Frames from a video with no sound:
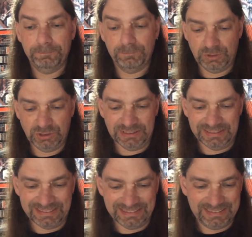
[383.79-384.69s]
Just an
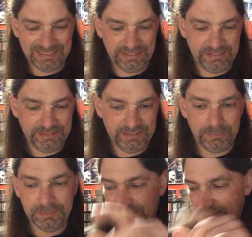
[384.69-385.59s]
insanely
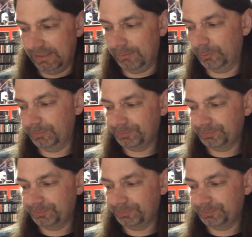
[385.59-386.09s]
amazing album.